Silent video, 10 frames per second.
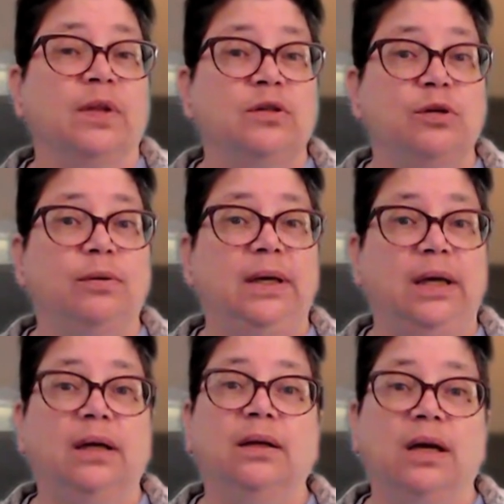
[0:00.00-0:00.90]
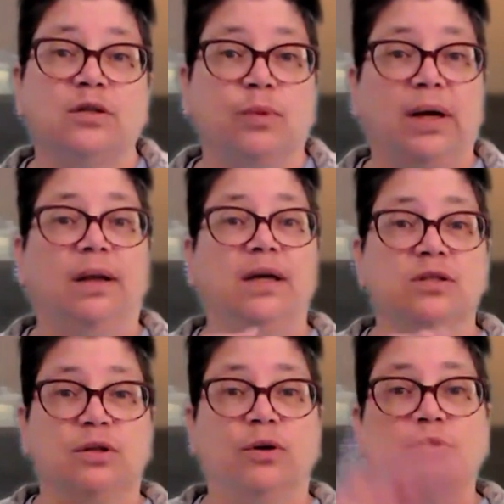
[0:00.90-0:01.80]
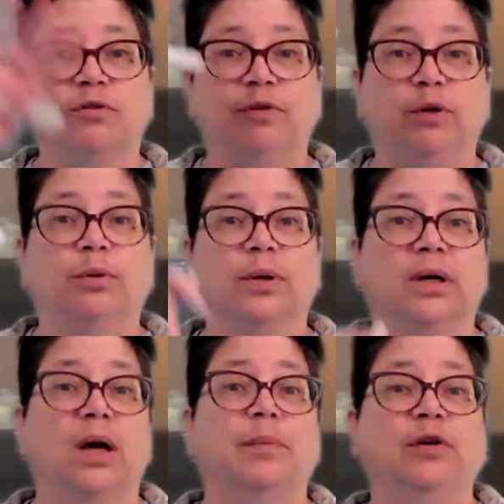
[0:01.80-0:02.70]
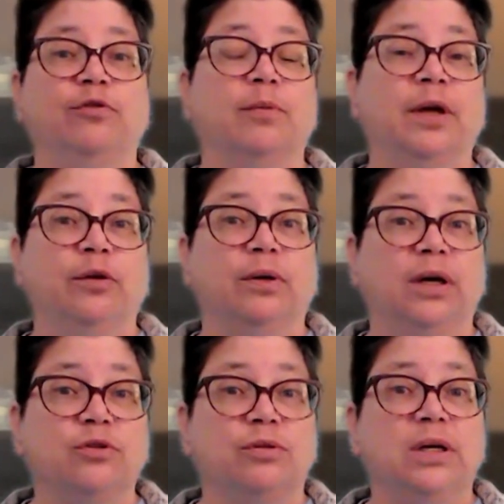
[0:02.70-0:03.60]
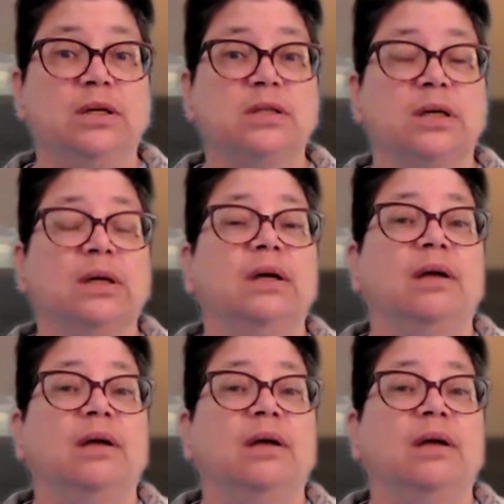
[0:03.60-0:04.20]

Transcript: tuning in, as well as those of you who are coming from other countries.